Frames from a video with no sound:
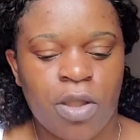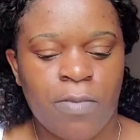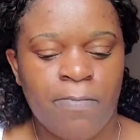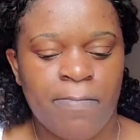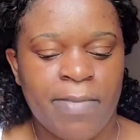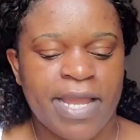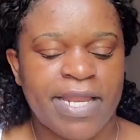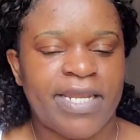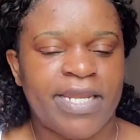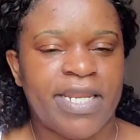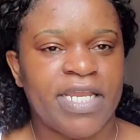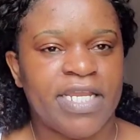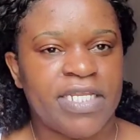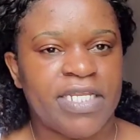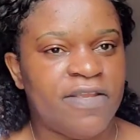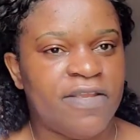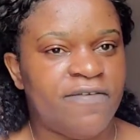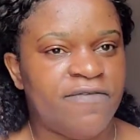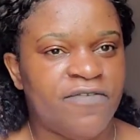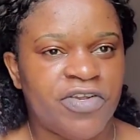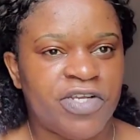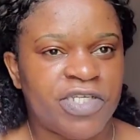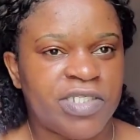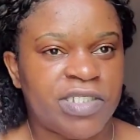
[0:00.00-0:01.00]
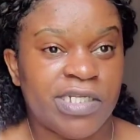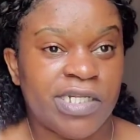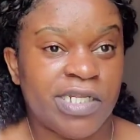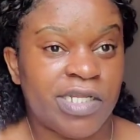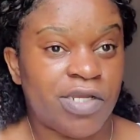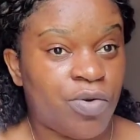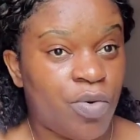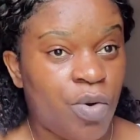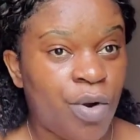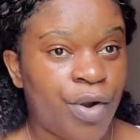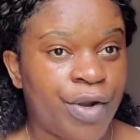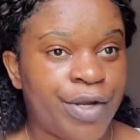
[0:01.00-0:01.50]
when your test come back
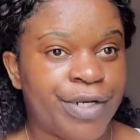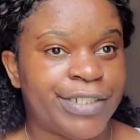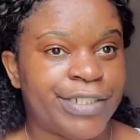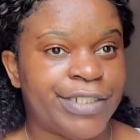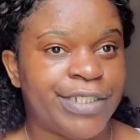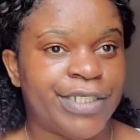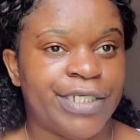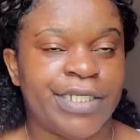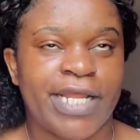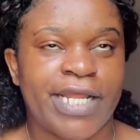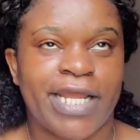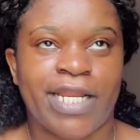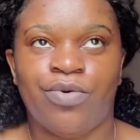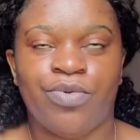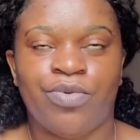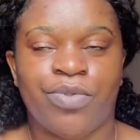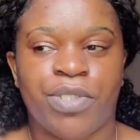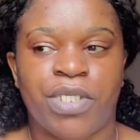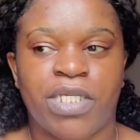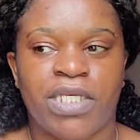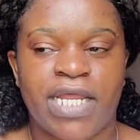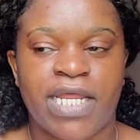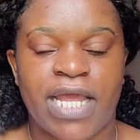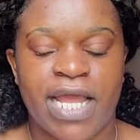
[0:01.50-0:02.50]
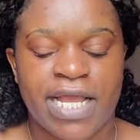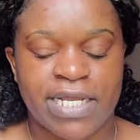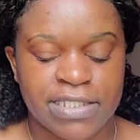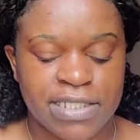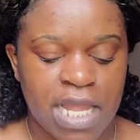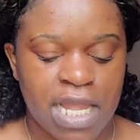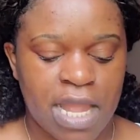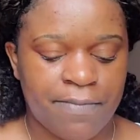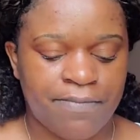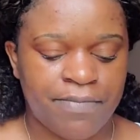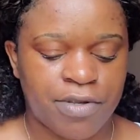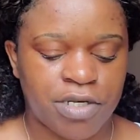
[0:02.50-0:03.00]
negative, you're still in quarantine. I
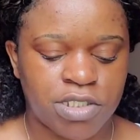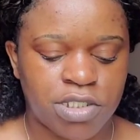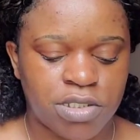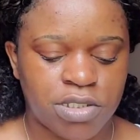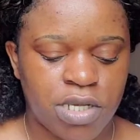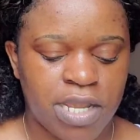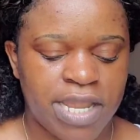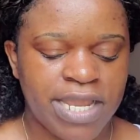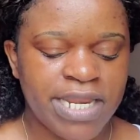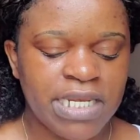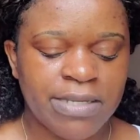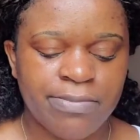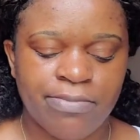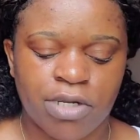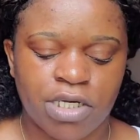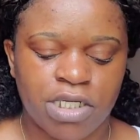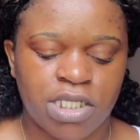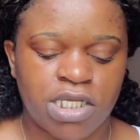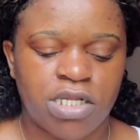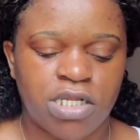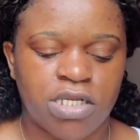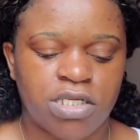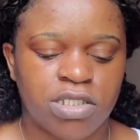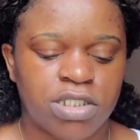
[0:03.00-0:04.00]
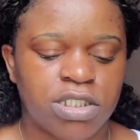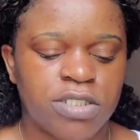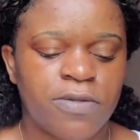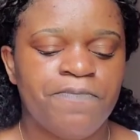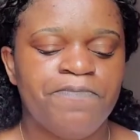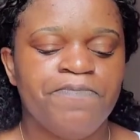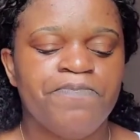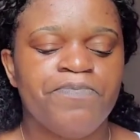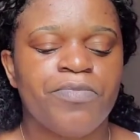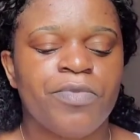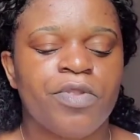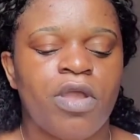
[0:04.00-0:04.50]
don't think that has happened to
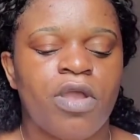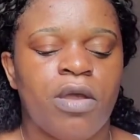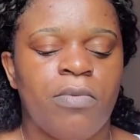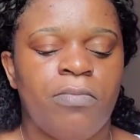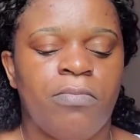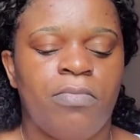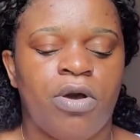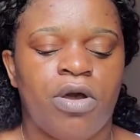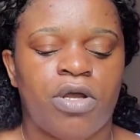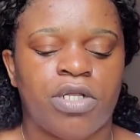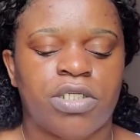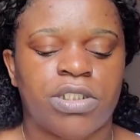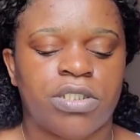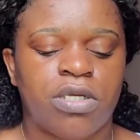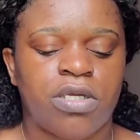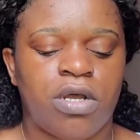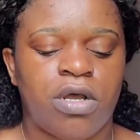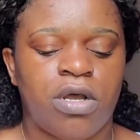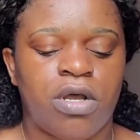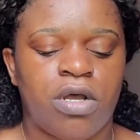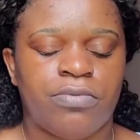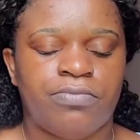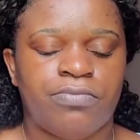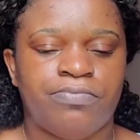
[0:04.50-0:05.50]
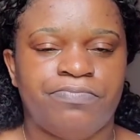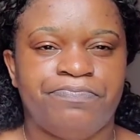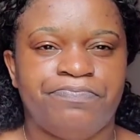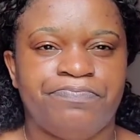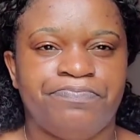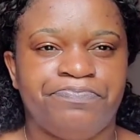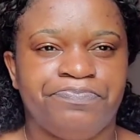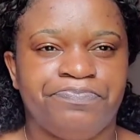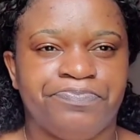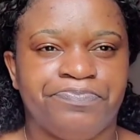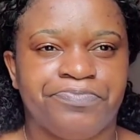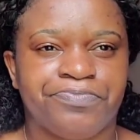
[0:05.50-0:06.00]
anybody else. But